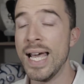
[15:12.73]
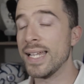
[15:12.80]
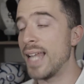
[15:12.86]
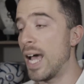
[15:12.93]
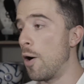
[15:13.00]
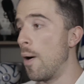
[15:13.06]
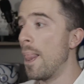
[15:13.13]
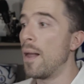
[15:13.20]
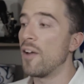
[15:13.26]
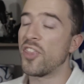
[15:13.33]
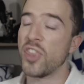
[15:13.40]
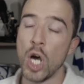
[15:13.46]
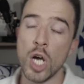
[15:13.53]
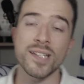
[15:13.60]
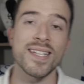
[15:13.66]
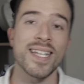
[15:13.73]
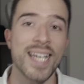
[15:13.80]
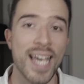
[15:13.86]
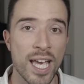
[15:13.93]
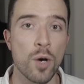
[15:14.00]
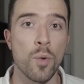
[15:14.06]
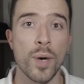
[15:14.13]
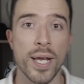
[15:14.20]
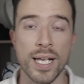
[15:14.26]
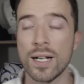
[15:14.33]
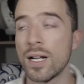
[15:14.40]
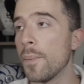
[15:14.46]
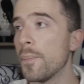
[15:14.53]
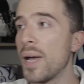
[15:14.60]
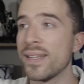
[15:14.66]
Now, 30k a week
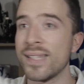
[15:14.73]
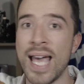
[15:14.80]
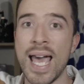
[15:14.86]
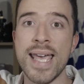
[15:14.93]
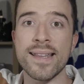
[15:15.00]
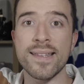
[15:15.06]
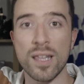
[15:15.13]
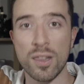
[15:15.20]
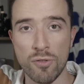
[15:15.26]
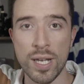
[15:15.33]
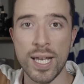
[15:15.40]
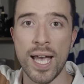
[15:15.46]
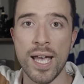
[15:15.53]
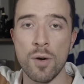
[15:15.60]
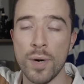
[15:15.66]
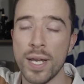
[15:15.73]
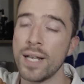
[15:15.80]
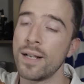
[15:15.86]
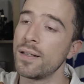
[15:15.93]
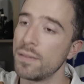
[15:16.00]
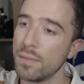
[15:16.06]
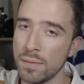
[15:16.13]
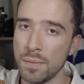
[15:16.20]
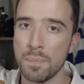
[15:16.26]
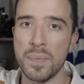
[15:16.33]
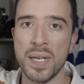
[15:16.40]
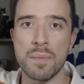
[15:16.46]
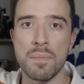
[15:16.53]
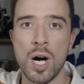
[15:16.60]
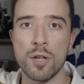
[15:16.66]
compared to 83k a week,
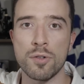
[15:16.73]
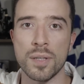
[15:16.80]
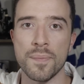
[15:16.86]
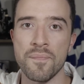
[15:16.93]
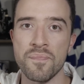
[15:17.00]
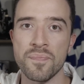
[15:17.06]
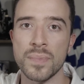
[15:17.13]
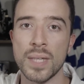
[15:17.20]
big margin.